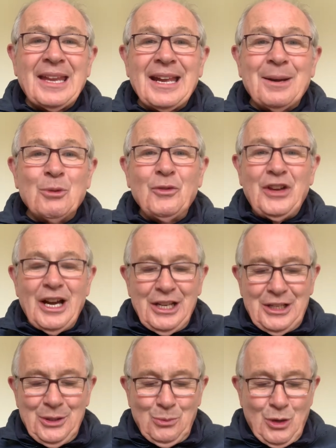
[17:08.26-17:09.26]
Moving on
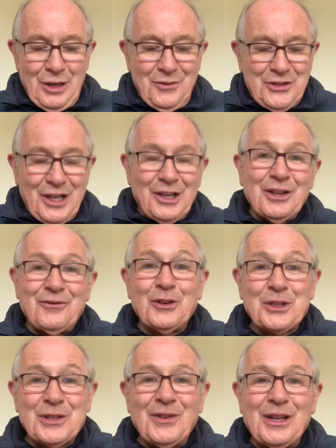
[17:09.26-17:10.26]
to the world of soccer,
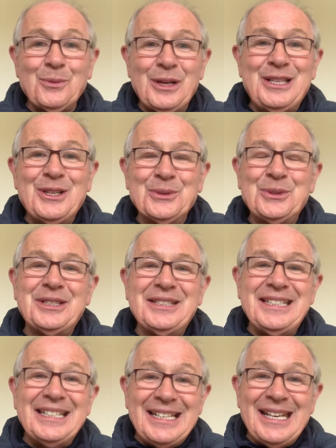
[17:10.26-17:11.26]
first of all, well done to
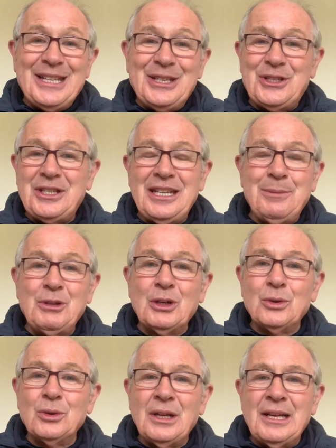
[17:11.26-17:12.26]
the ladies team.
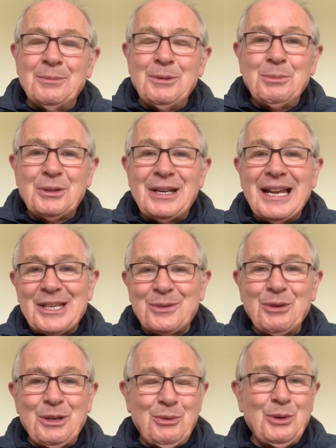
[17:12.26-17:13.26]
Now, remember last
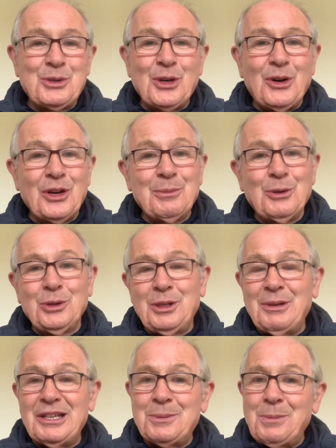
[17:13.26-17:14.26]
week we were talking about them,
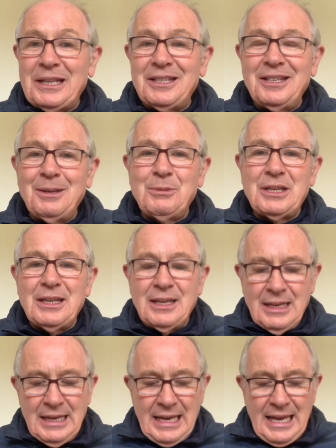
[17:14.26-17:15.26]
expected them to
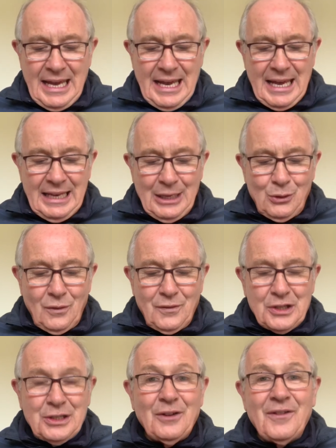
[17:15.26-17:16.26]
get over
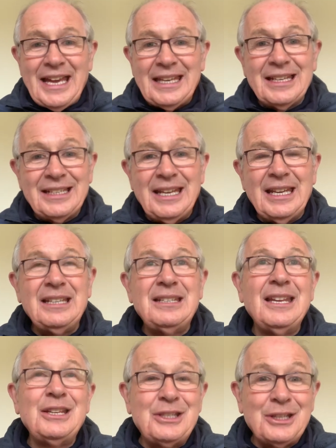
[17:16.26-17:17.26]
Slovakia. They
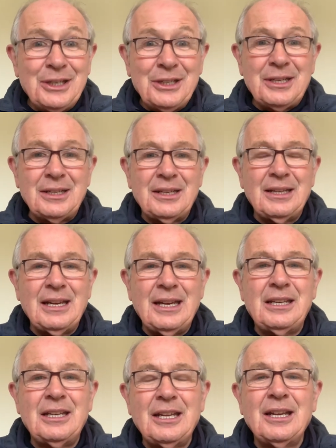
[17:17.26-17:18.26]
didn't,
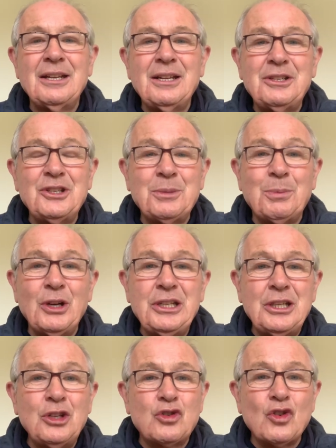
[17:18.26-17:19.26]
and a
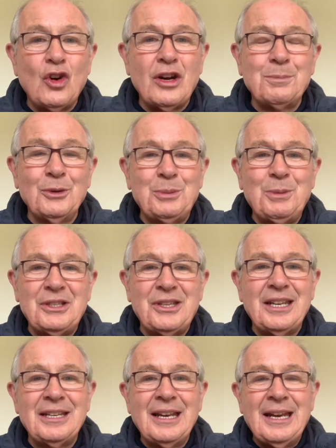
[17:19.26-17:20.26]
disappointing draw, it must be said.